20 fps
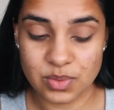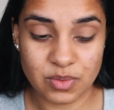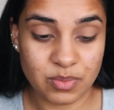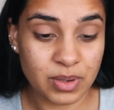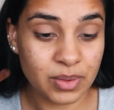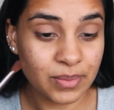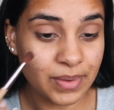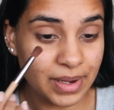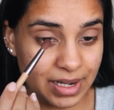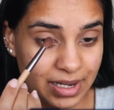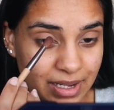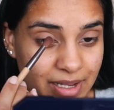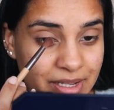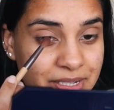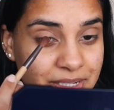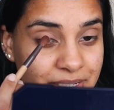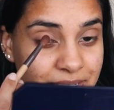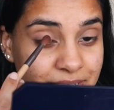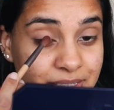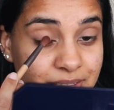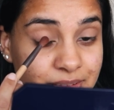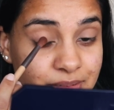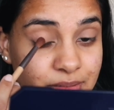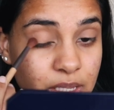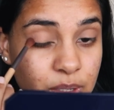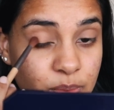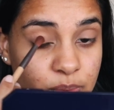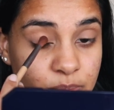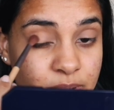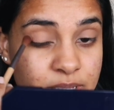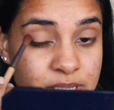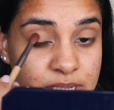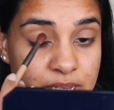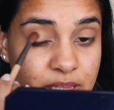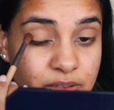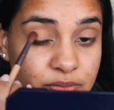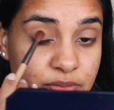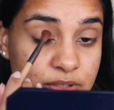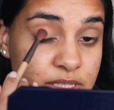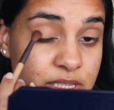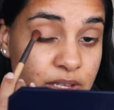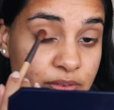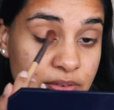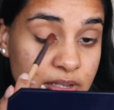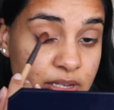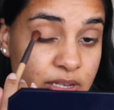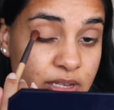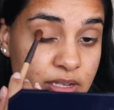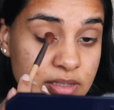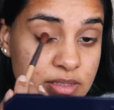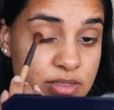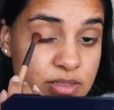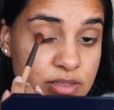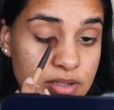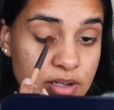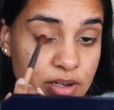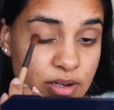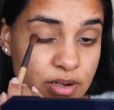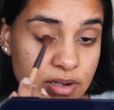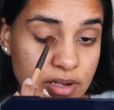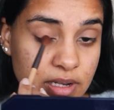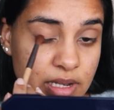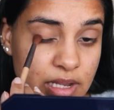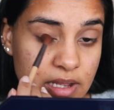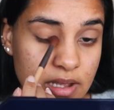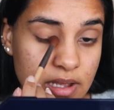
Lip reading: we've been waiting. We've been together for 7 years, so